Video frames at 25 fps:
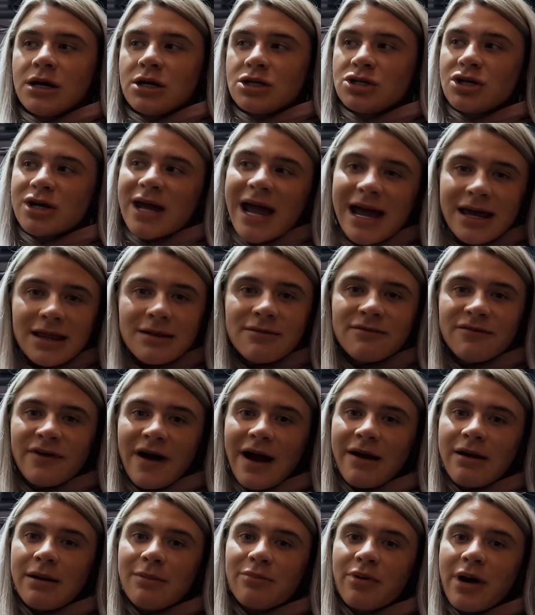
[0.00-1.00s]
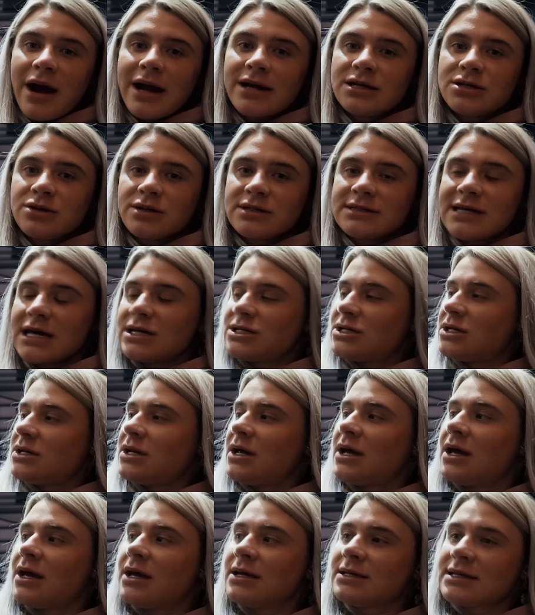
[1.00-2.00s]
So getting them firing prior to a session
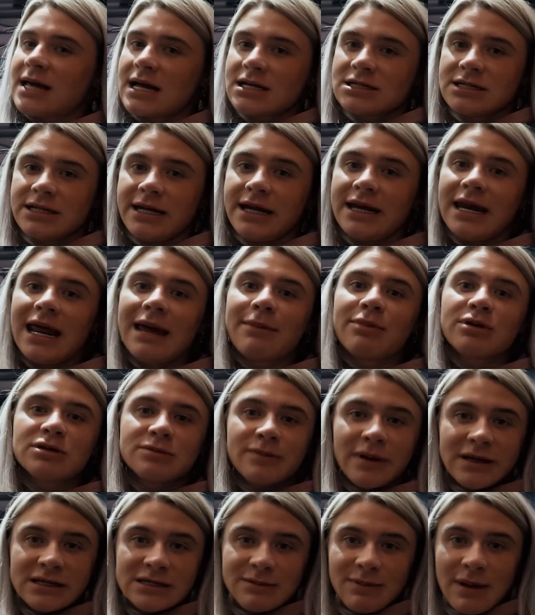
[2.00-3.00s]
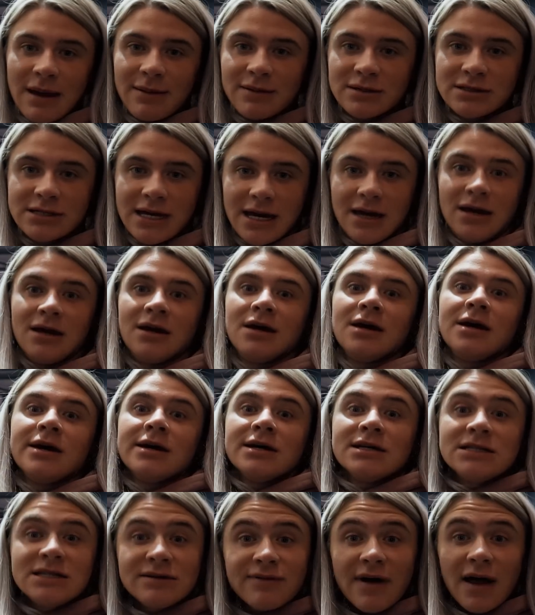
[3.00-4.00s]
has actually enabled me to be able to
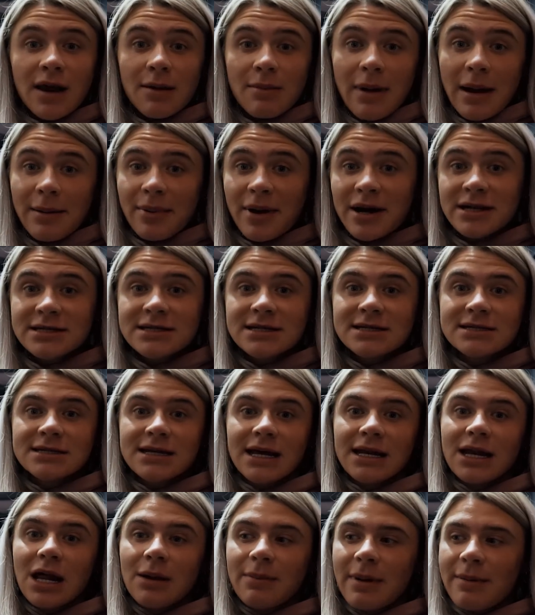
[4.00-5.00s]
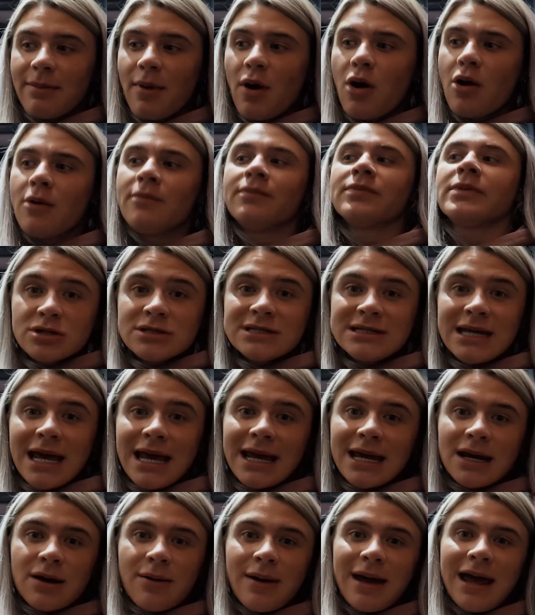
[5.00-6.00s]
develop my presses a little bit more, plus
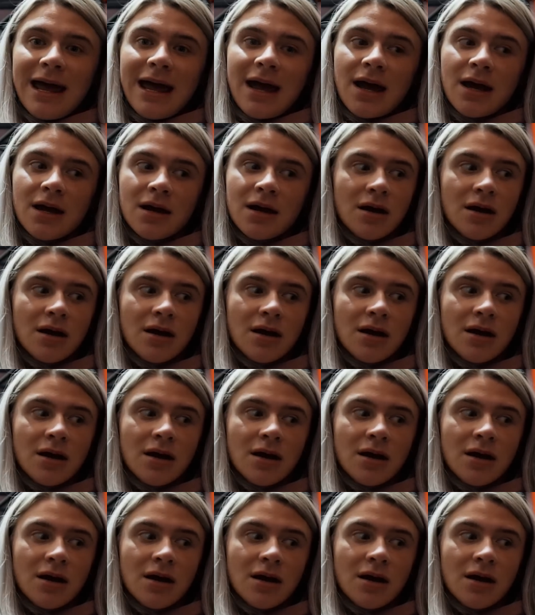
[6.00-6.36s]
taking away